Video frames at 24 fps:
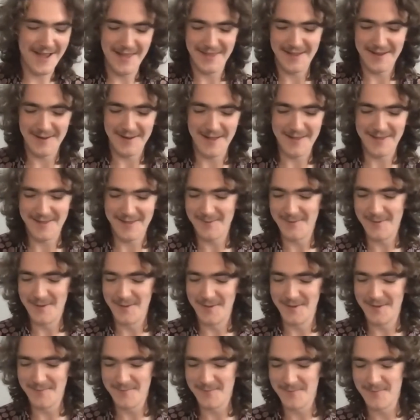I think we're
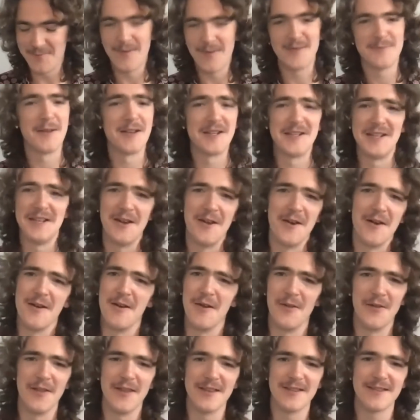not, especially not
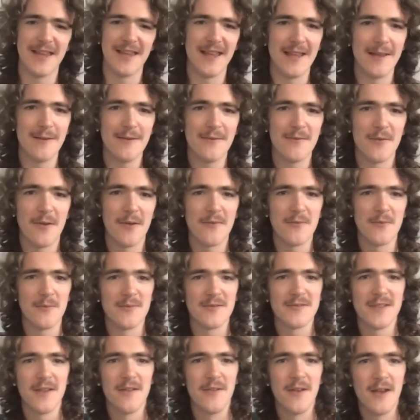on this gig. Everyone
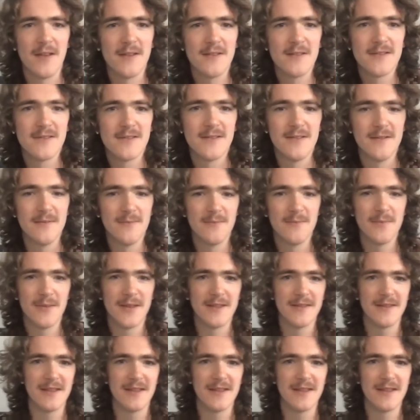was so nice to be